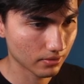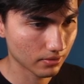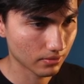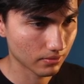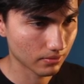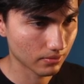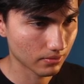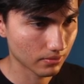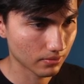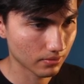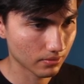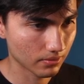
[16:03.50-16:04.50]

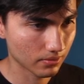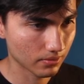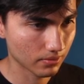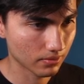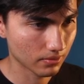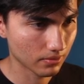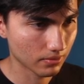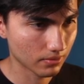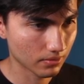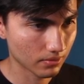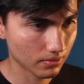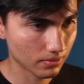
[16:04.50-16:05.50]

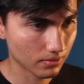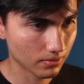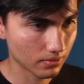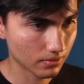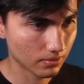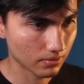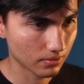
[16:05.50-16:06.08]
Nothing is said.